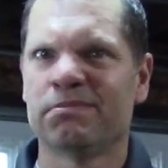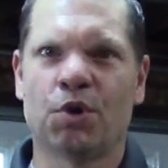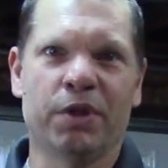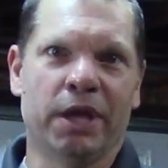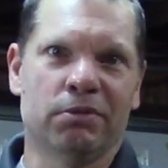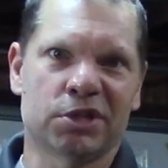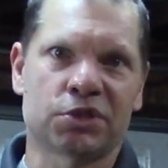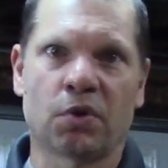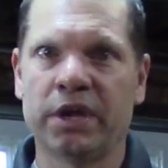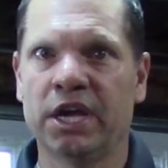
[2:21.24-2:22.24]
go to the outlet
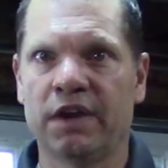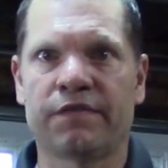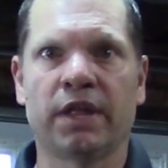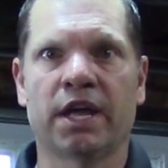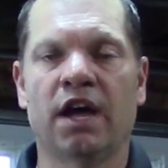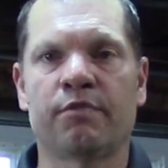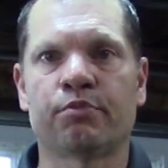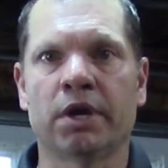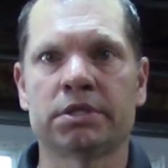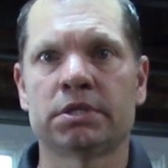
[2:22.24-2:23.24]
store, you get it for like half
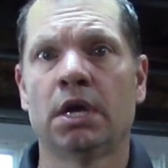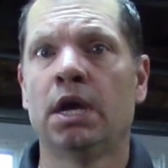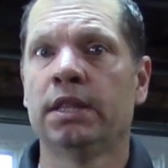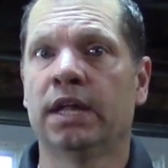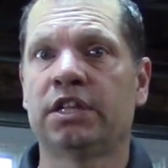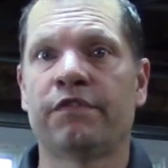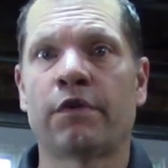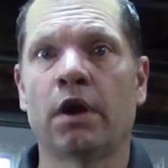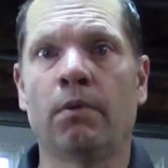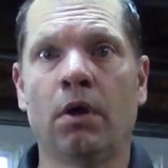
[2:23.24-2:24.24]
price. That did
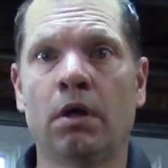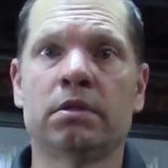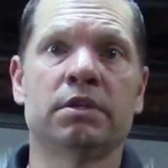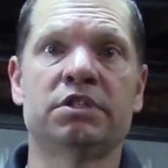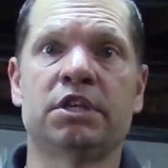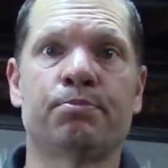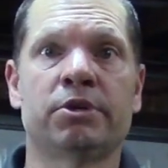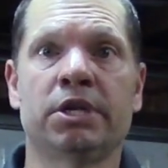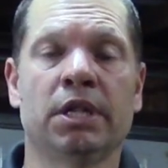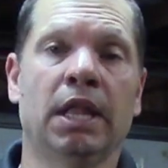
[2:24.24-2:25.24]
very well. The
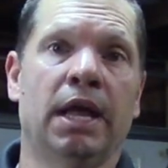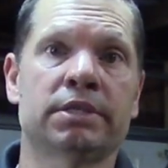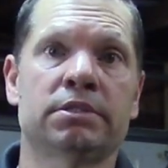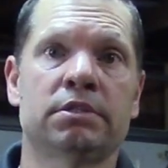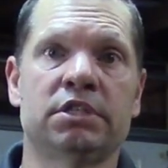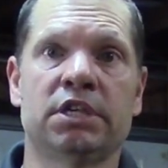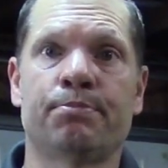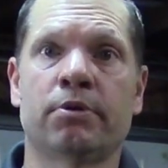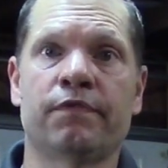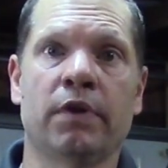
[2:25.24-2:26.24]
zipper didn't last. The
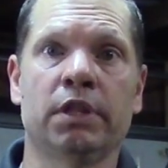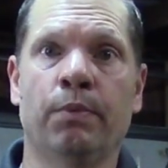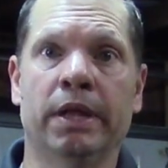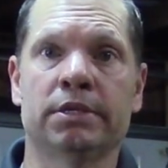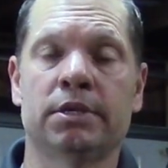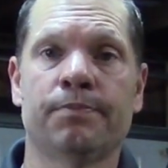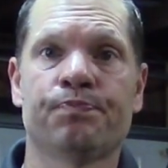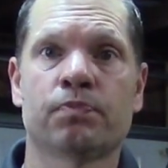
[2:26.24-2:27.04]
zipper finally went.